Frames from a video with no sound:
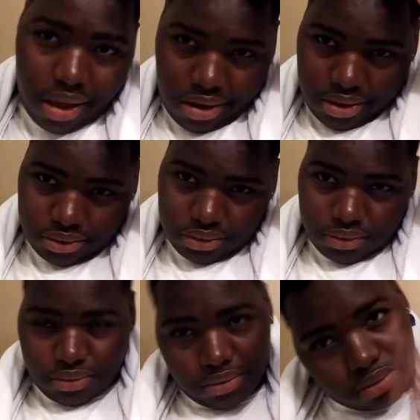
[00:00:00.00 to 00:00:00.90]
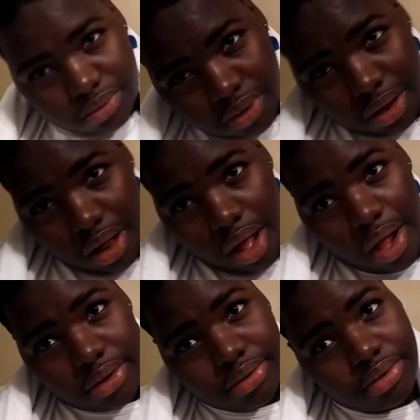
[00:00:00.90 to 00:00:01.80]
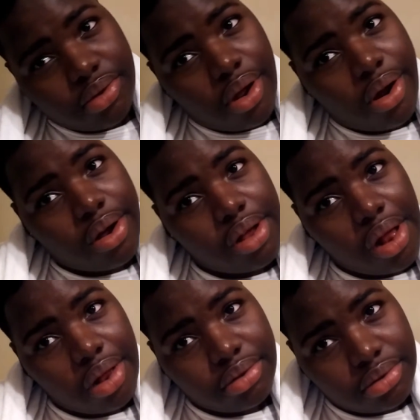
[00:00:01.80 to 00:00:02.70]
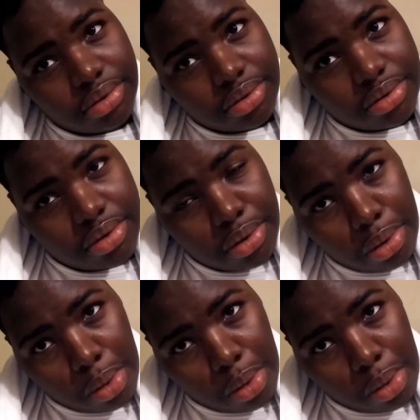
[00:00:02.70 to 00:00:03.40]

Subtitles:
Don't come for me in the comments because you will be dragged.